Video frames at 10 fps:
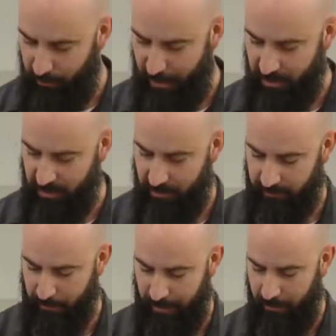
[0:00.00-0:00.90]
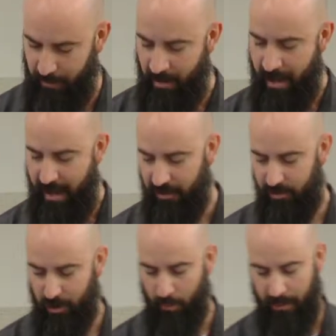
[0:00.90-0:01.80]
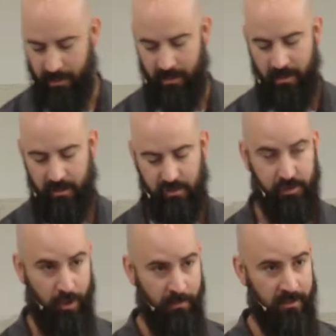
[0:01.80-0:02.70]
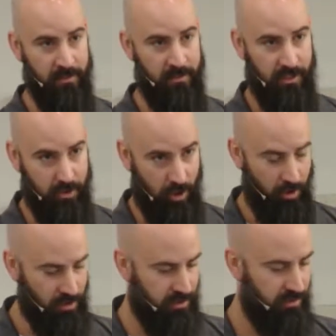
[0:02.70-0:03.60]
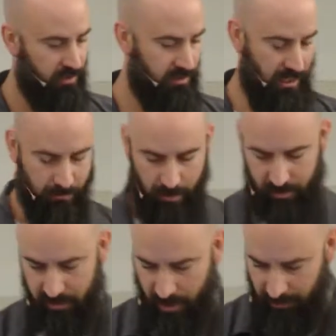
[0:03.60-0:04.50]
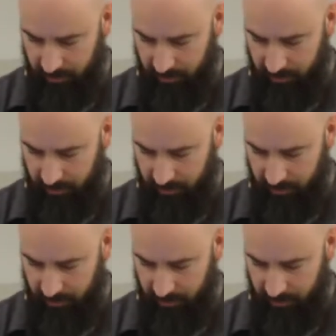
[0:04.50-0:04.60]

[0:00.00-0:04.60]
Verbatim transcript: pages of the Bible and so many sermons in churches, St. Mo's not